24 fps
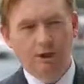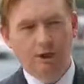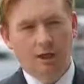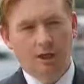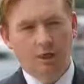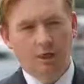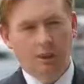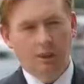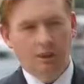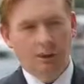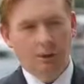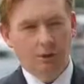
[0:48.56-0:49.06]

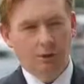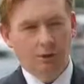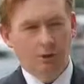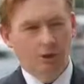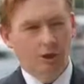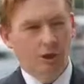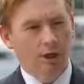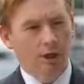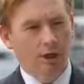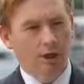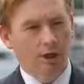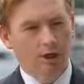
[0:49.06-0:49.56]
the government
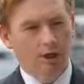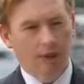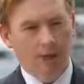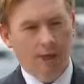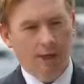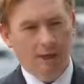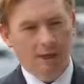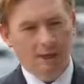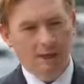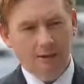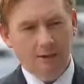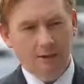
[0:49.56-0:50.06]
not only to
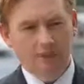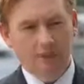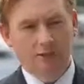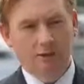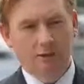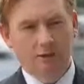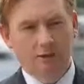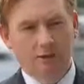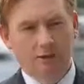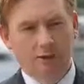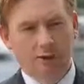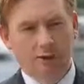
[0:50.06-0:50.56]
act
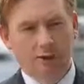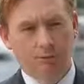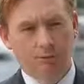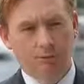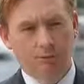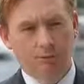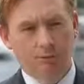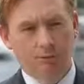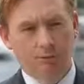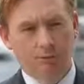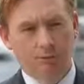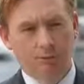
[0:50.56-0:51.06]
in
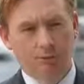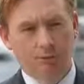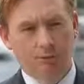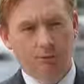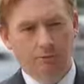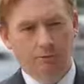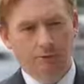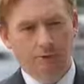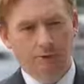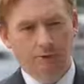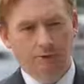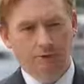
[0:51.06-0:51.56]
terms of
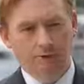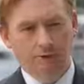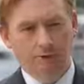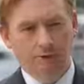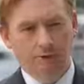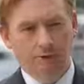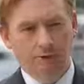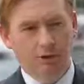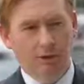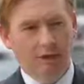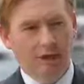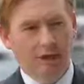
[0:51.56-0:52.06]

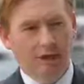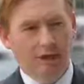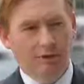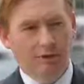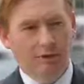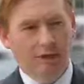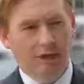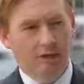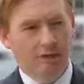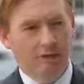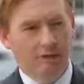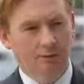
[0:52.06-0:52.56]
reducing greenhouse
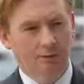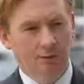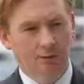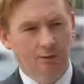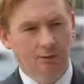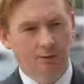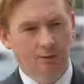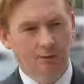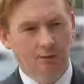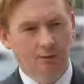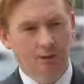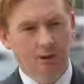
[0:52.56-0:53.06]
gas
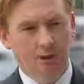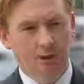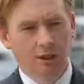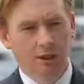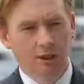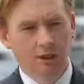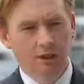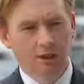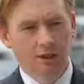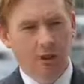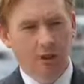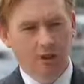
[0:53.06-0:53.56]
emissions
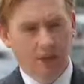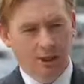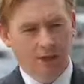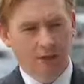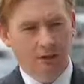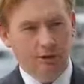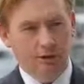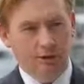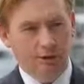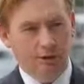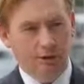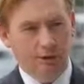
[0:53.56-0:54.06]
and
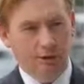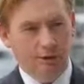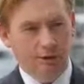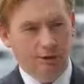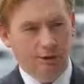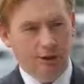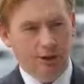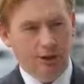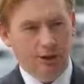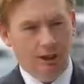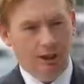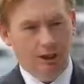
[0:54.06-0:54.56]
acting on
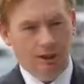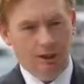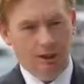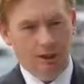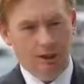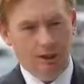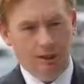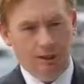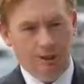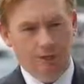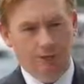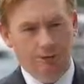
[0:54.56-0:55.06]
climate change
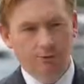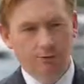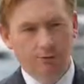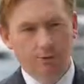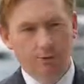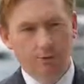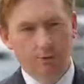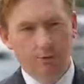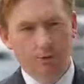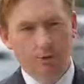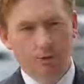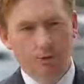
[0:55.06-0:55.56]
itself,
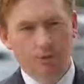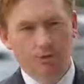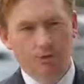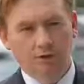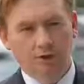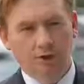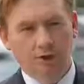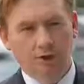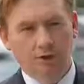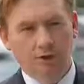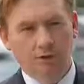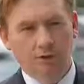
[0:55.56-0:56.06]
but
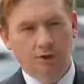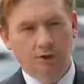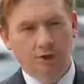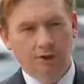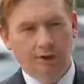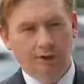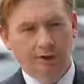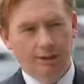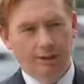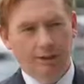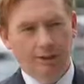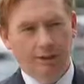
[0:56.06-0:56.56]
also to
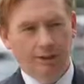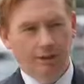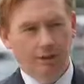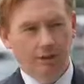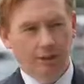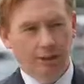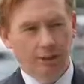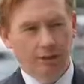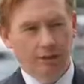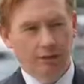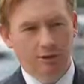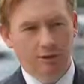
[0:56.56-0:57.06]
plan and have
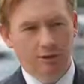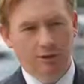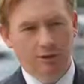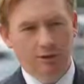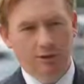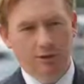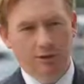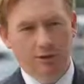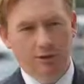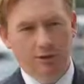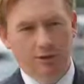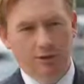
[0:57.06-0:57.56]
strategies
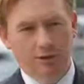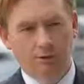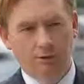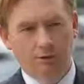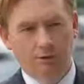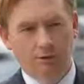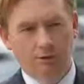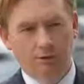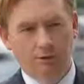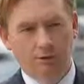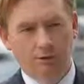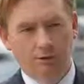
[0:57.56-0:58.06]
for the
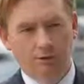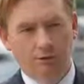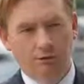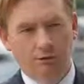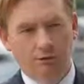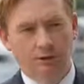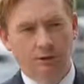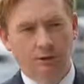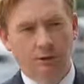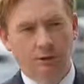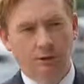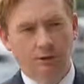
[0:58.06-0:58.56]

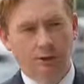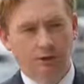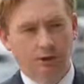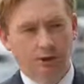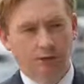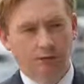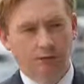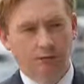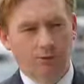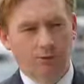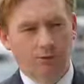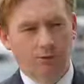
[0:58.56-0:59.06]
consequences
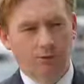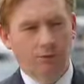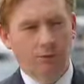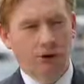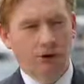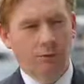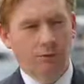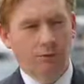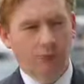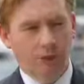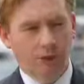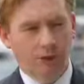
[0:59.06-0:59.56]
of
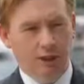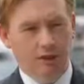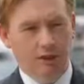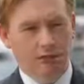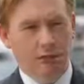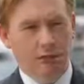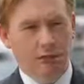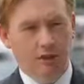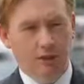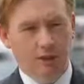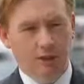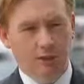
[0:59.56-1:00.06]
climate change,
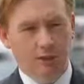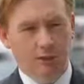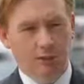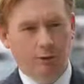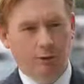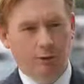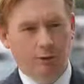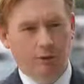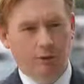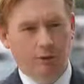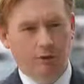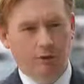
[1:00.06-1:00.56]
particularly
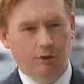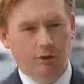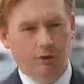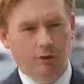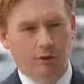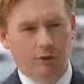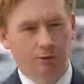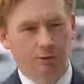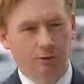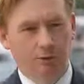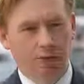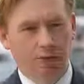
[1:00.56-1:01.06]
when it comes
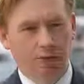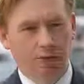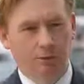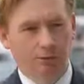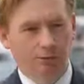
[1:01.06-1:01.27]
to our